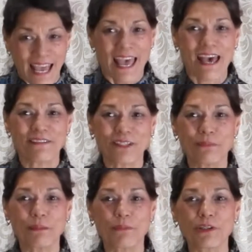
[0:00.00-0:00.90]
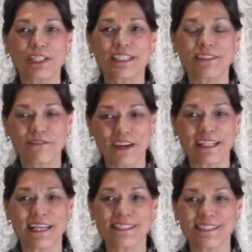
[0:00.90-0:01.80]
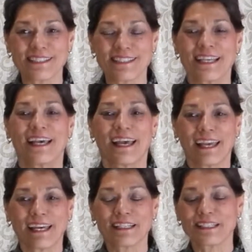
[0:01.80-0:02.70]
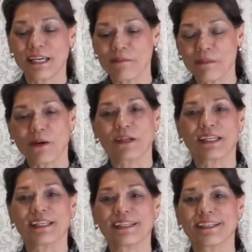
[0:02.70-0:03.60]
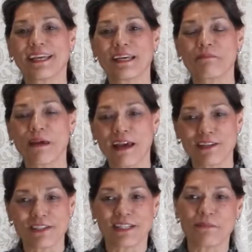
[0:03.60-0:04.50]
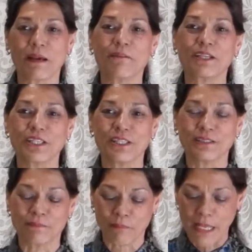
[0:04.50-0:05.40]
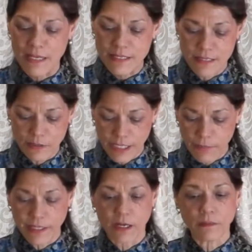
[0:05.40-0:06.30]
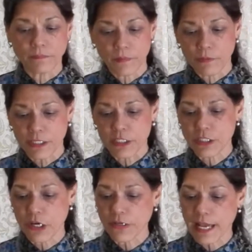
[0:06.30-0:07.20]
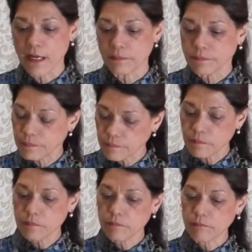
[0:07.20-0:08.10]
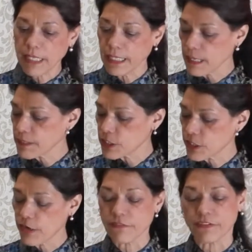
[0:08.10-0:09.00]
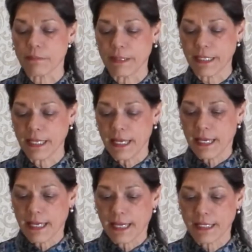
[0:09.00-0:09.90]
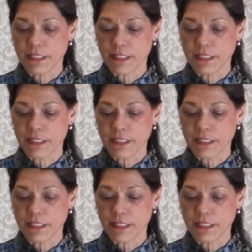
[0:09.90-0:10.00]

having you be brilliant in finances and marketing and passionate about what you do. So here we go. We're going to start out, and I'm going to start flipping. And